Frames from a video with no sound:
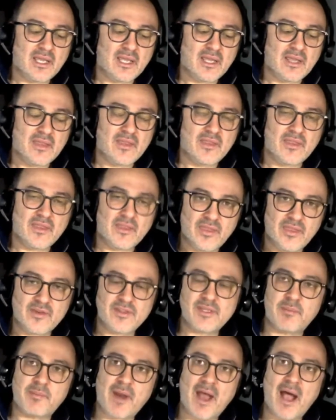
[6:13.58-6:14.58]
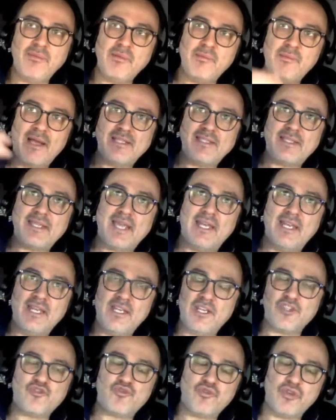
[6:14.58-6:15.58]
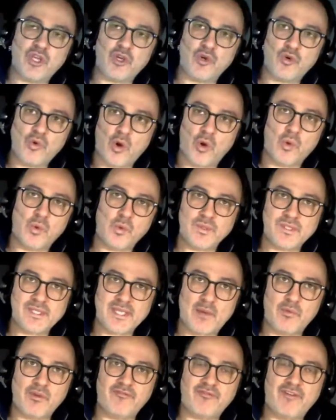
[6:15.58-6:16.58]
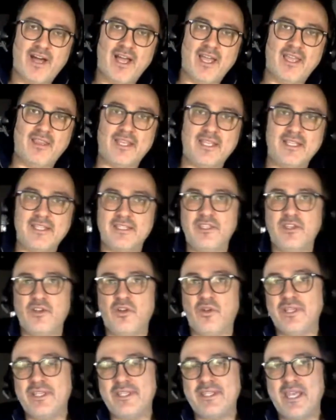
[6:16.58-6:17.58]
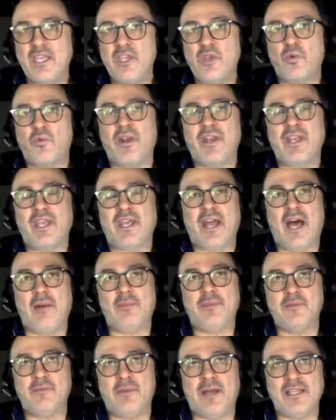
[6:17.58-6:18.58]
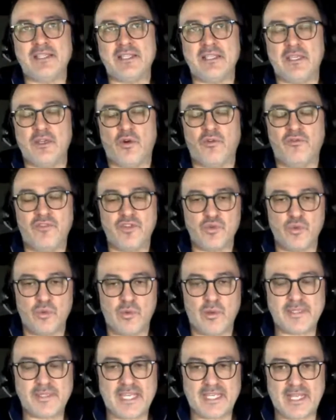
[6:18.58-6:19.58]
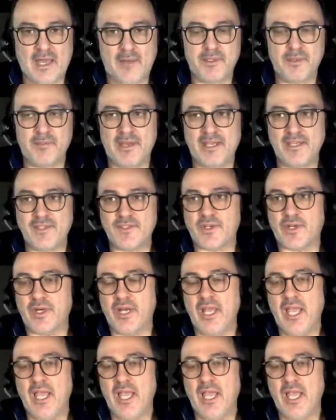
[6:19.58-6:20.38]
there's a problem as an industry grows that we find that, let's say you're running an Optimizely or Visual Website Optimizer.